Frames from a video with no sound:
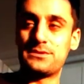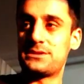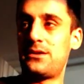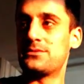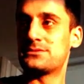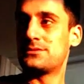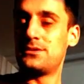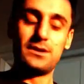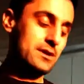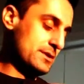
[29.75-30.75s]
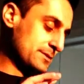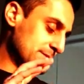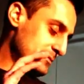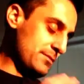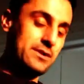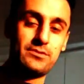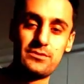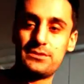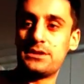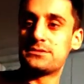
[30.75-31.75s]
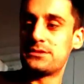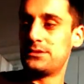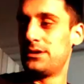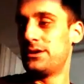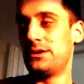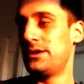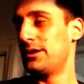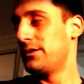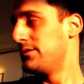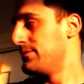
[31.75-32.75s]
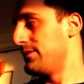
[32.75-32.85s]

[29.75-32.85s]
because I was meant to do this earlier.